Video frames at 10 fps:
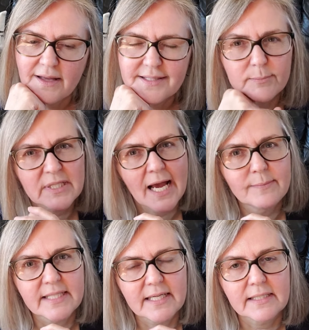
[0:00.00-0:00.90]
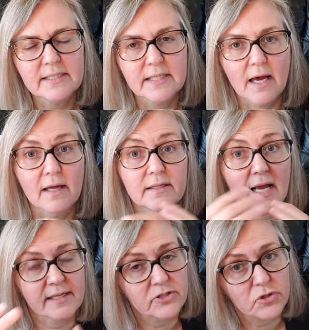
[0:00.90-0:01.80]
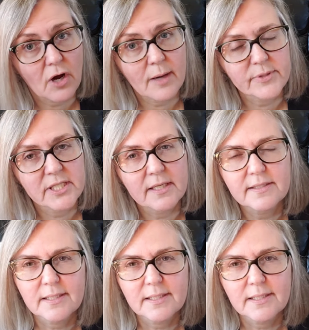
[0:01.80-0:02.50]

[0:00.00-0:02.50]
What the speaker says: Sometimes it's a nicer option.